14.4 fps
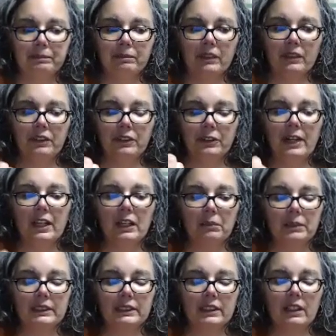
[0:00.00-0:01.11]
their
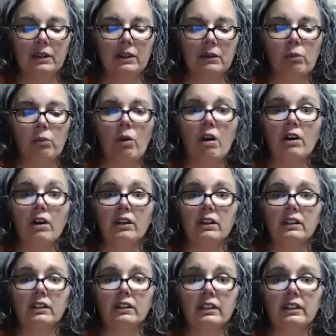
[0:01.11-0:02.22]
elements are water
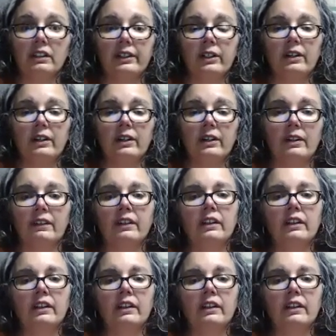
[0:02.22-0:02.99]
and earth.